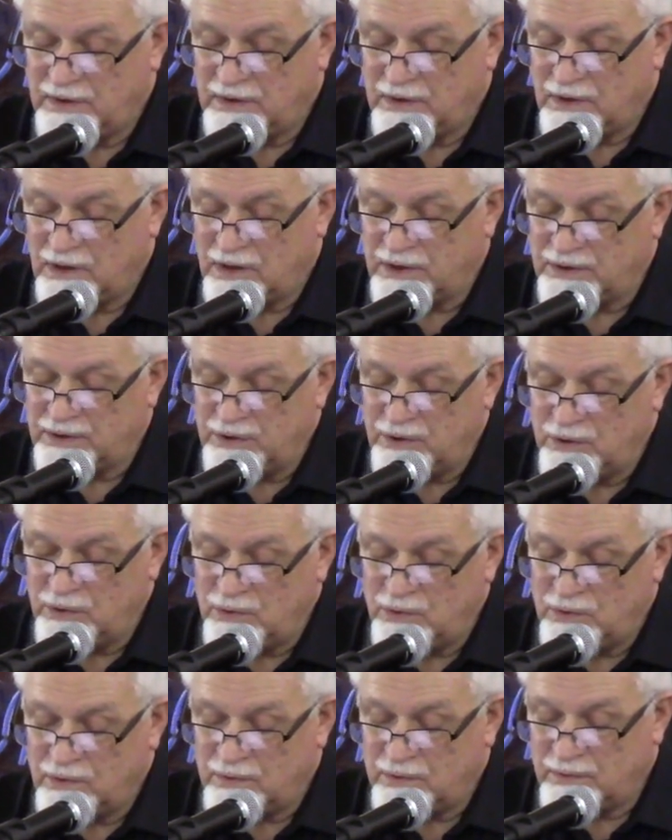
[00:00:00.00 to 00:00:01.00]
God
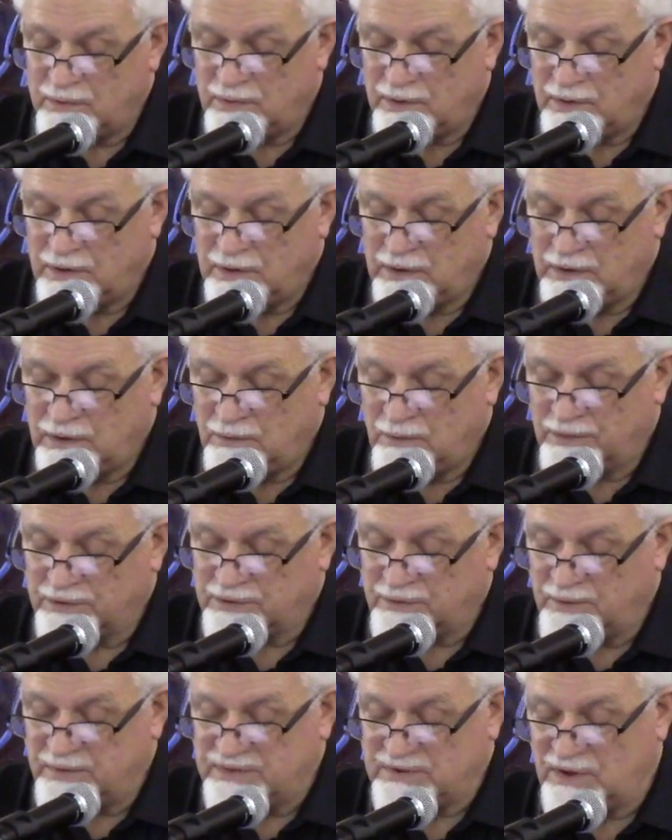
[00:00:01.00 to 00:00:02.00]
knew what
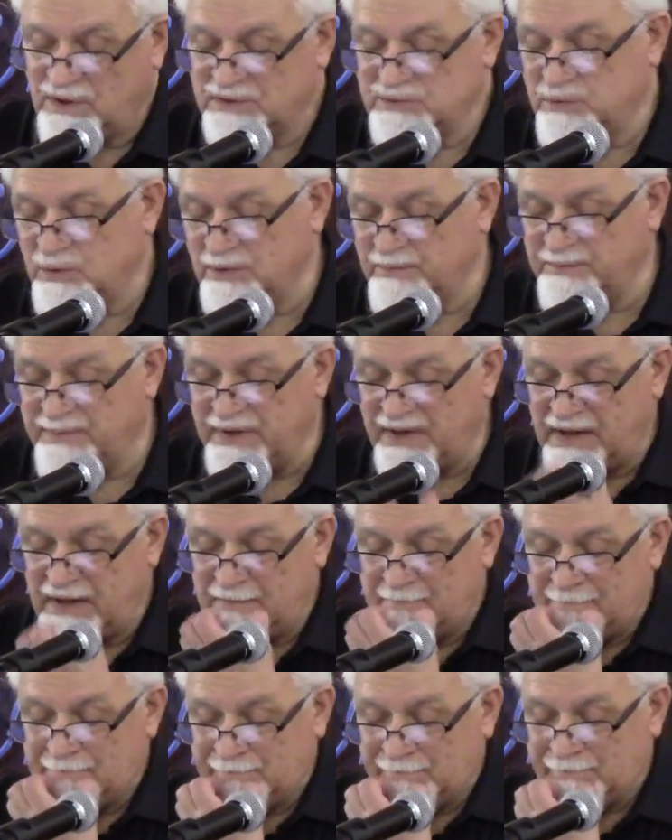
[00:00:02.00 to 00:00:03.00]
the results would
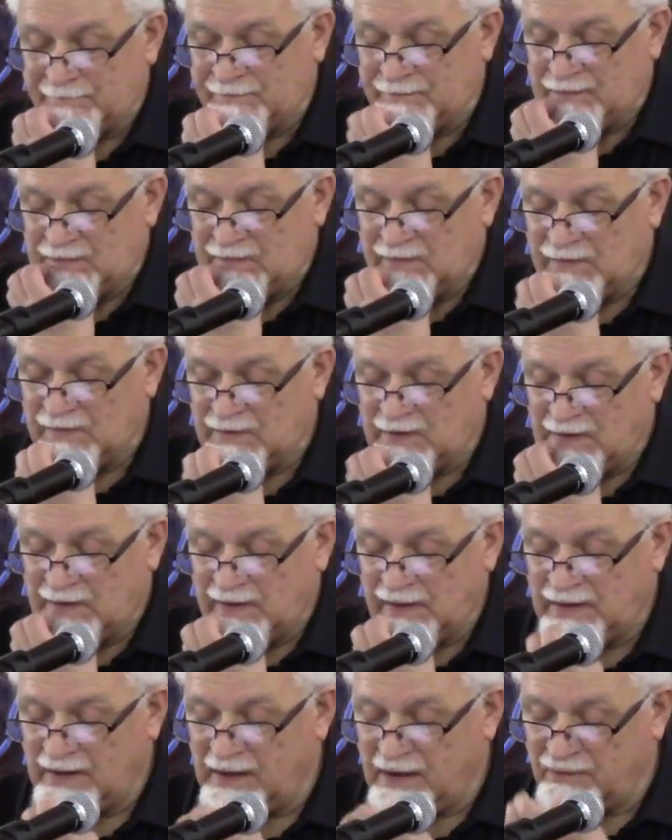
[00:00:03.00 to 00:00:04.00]
be
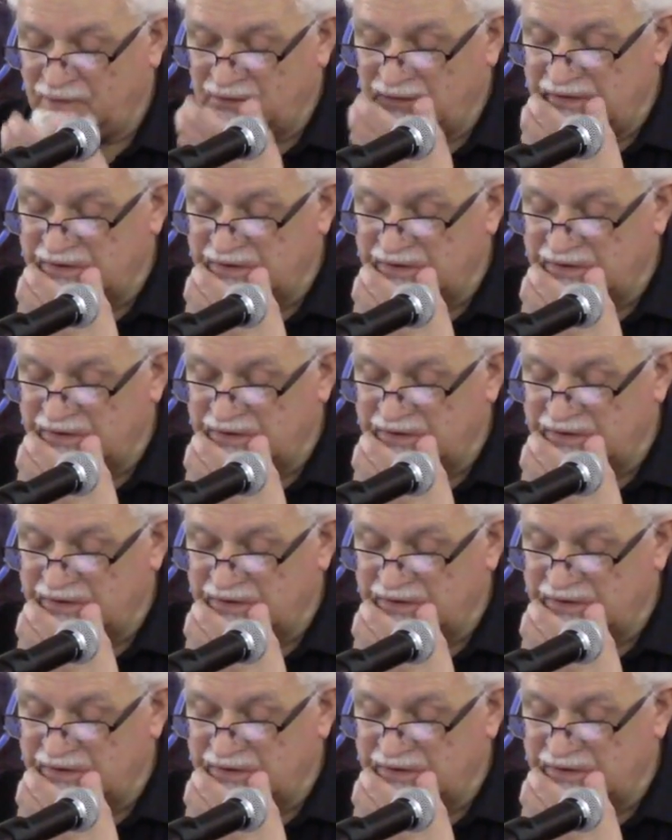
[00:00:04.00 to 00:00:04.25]
if the